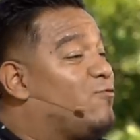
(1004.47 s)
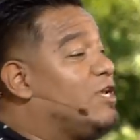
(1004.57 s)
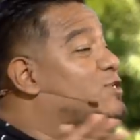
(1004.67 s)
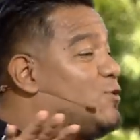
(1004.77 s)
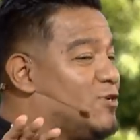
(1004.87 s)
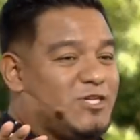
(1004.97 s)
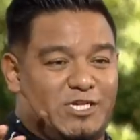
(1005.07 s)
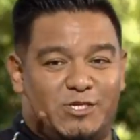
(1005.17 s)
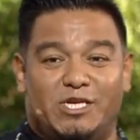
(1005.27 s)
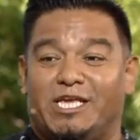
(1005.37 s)

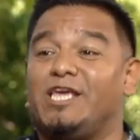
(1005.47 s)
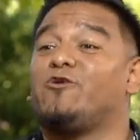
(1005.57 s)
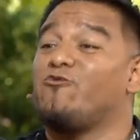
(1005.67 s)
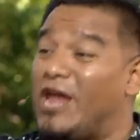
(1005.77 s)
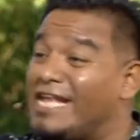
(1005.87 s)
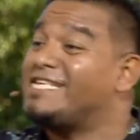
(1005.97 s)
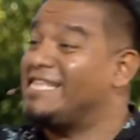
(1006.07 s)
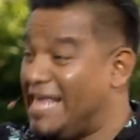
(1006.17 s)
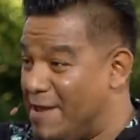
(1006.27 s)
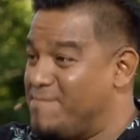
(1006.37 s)
resources. He creates
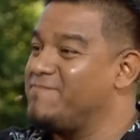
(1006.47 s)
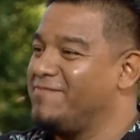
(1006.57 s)
them.